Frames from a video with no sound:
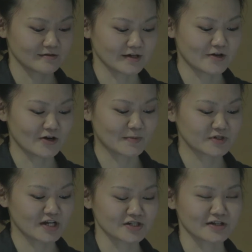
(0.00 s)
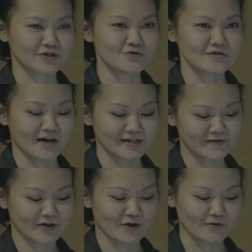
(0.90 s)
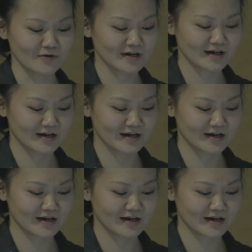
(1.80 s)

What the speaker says: Like here I'm changing like 2 lines of code.